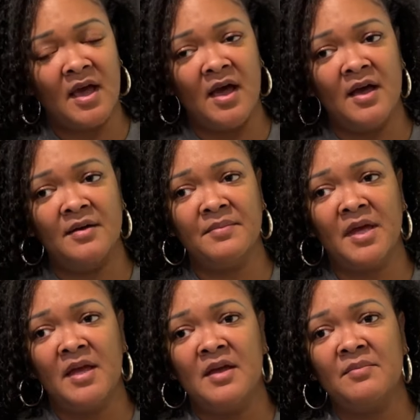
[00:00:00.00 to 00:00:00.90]

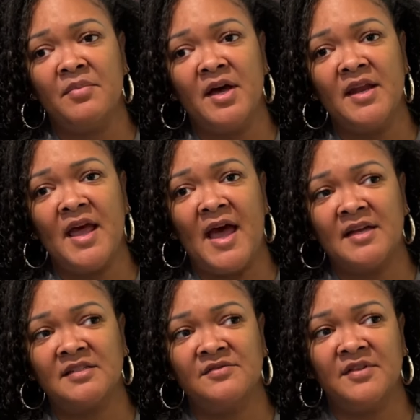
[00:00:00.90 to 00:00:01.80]
but
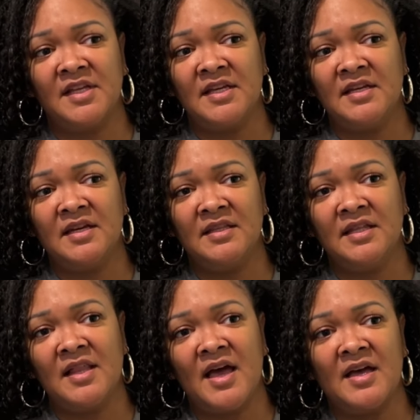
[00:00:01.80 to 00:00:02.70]
actively in
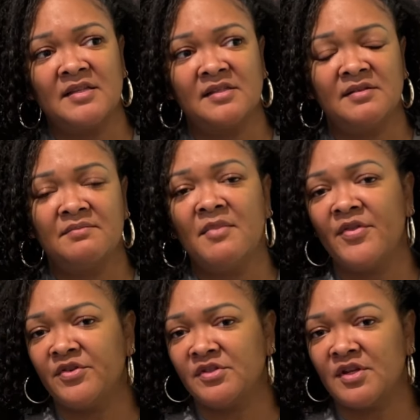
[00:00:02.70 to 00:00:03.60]
the last
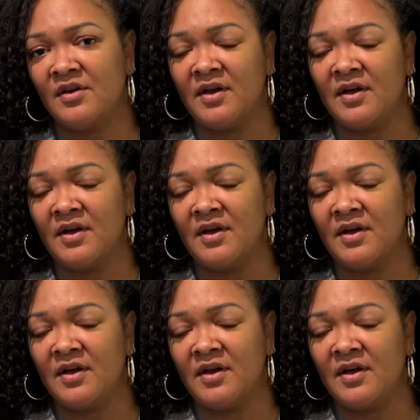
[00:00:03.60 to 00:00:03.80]
month or so,